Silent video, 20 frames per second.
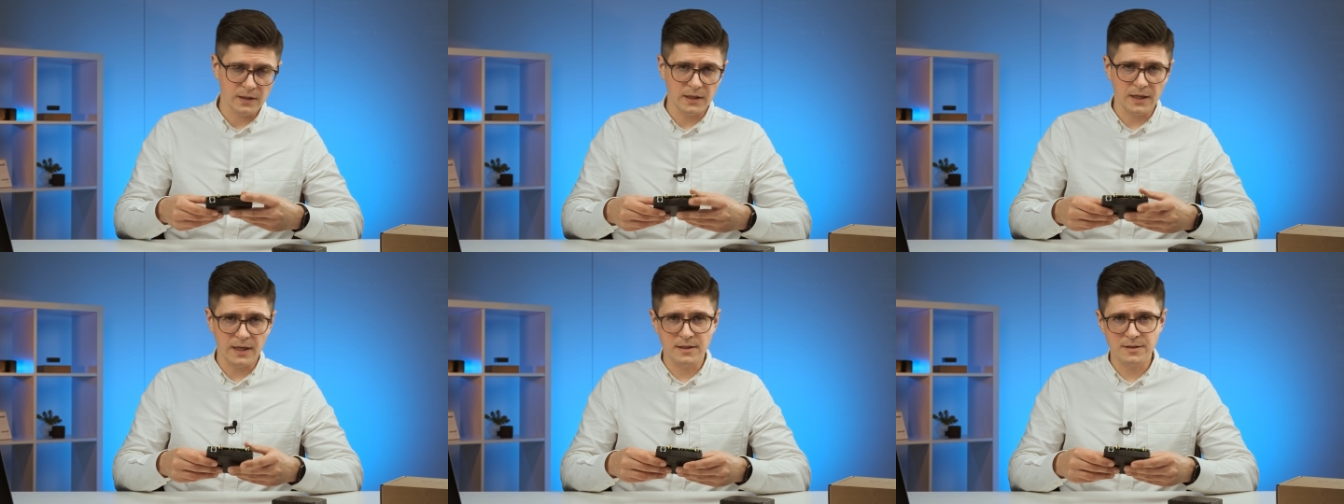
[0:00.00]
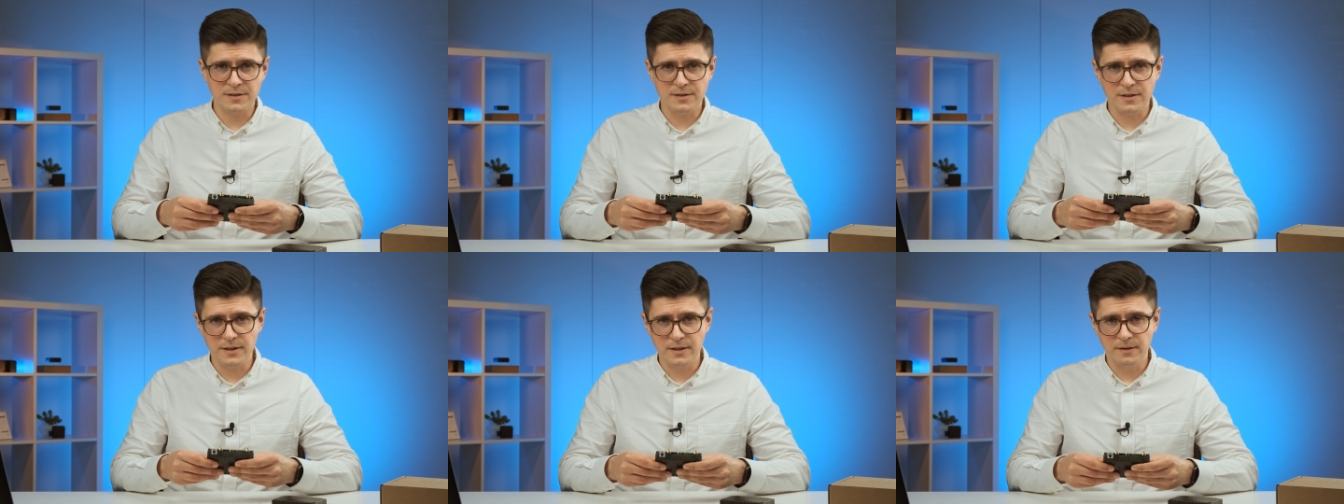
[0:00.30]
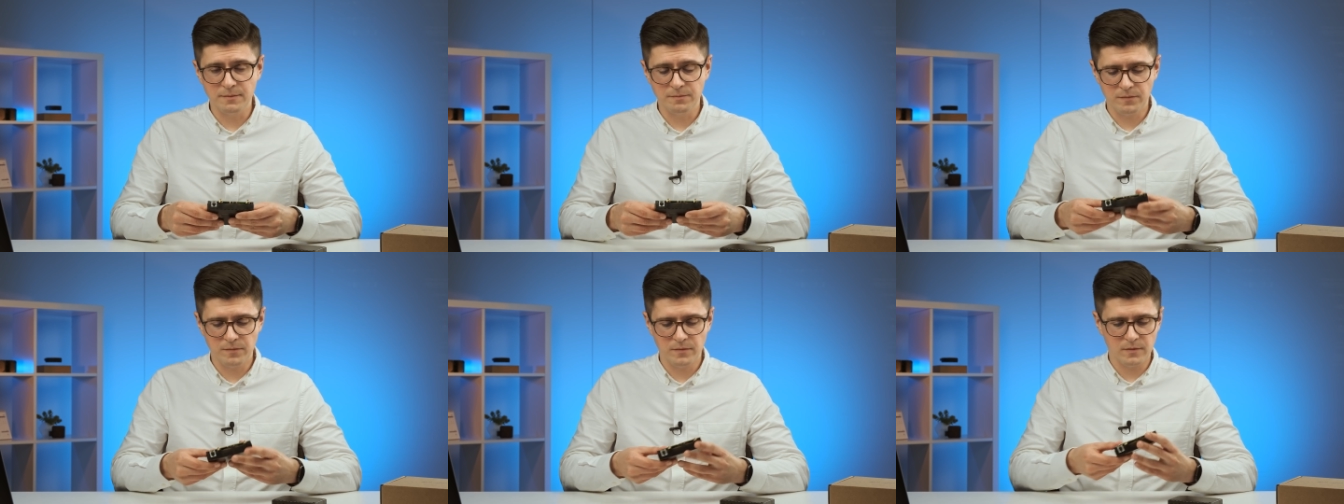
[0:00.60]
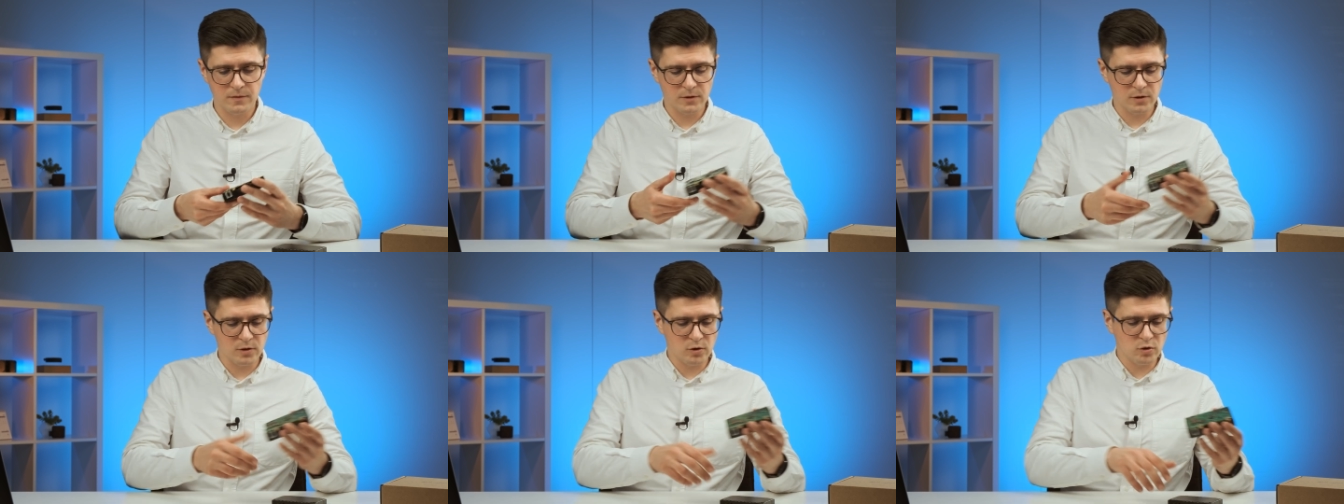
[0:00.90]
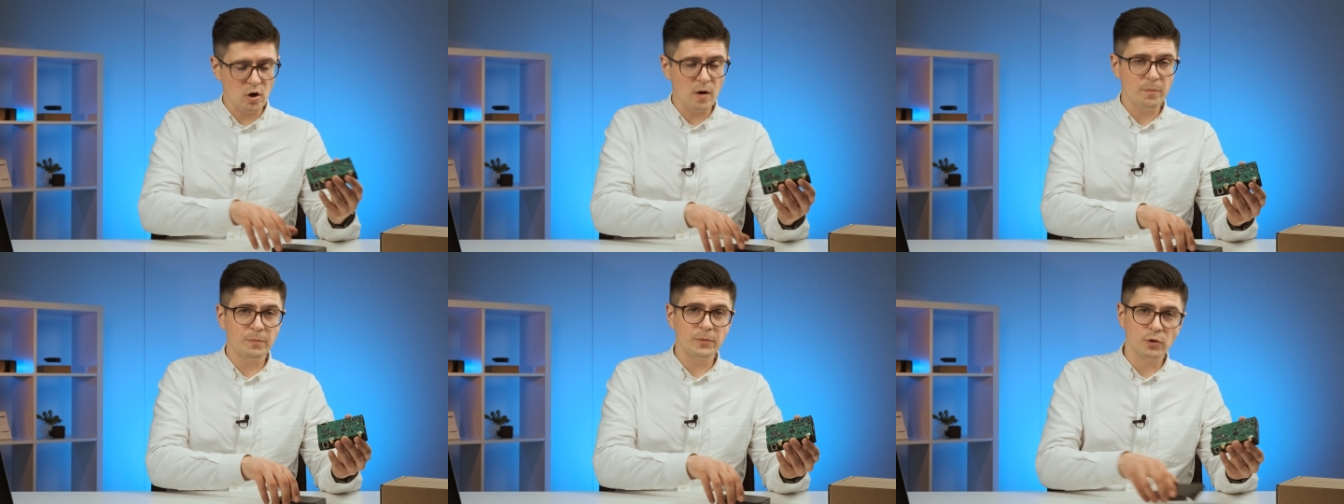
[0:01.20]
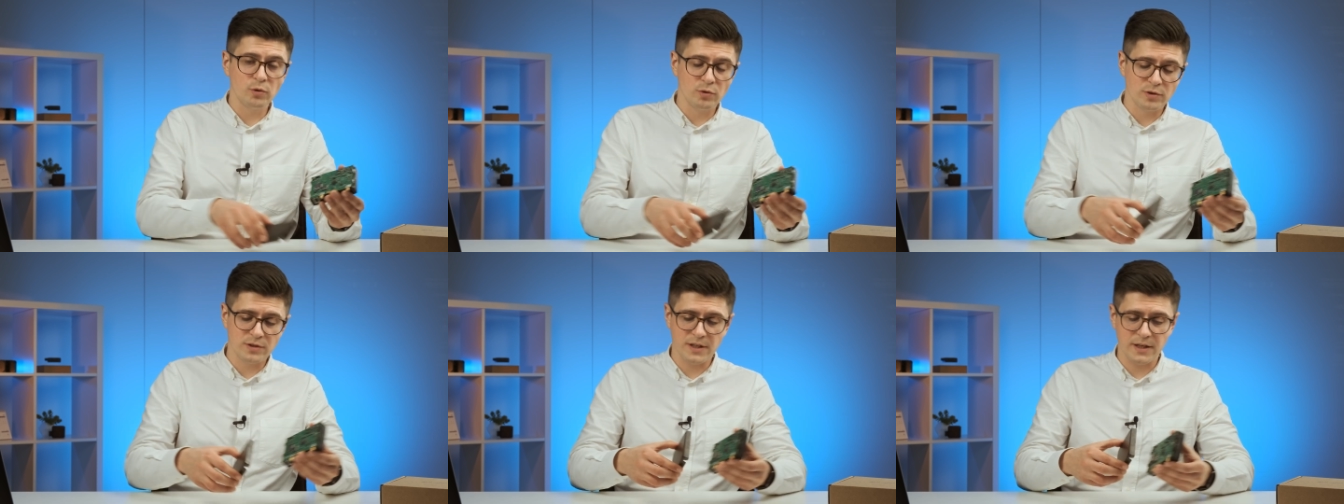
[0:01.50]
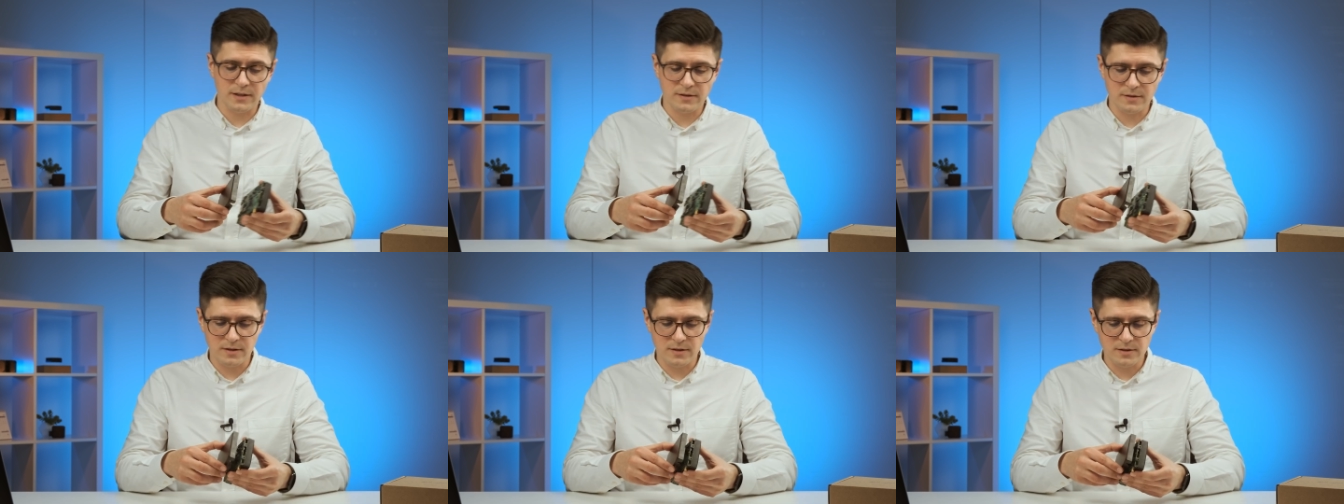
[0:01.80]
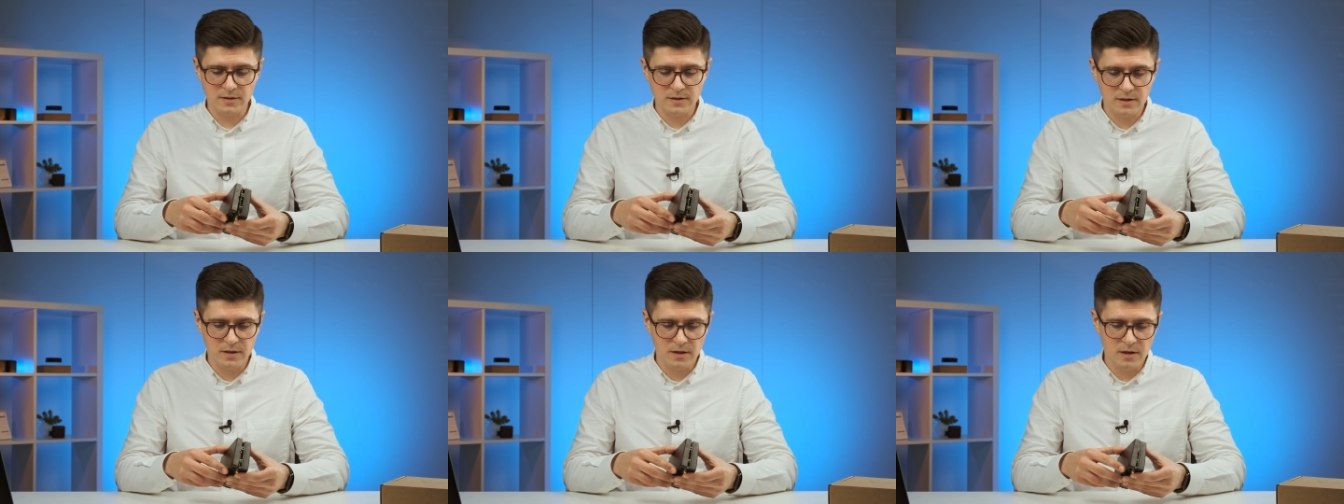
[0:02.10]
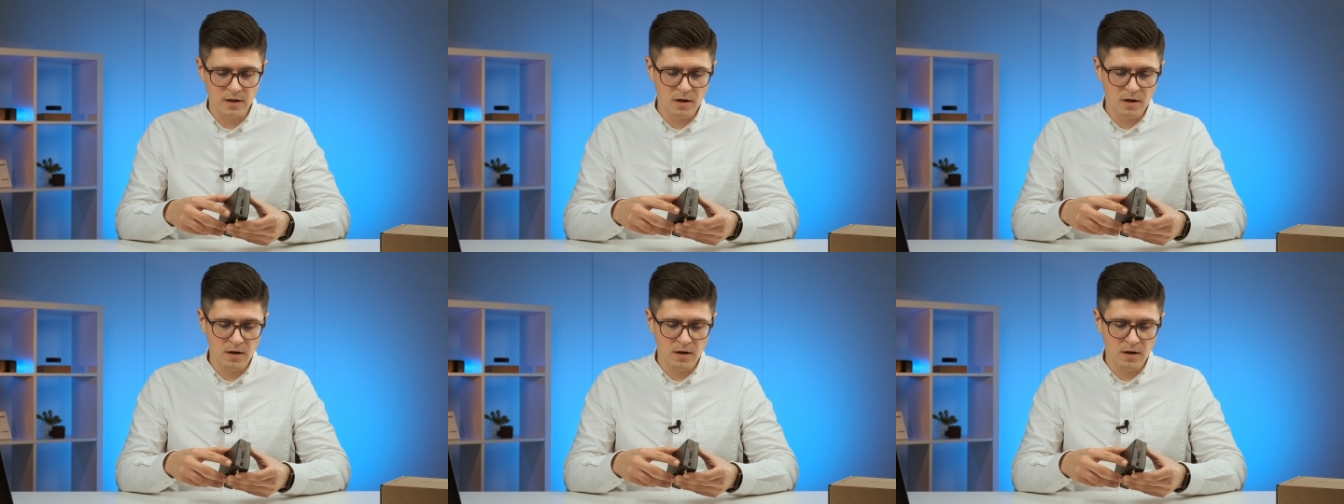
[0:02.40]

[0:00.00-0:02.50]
and see the top use cases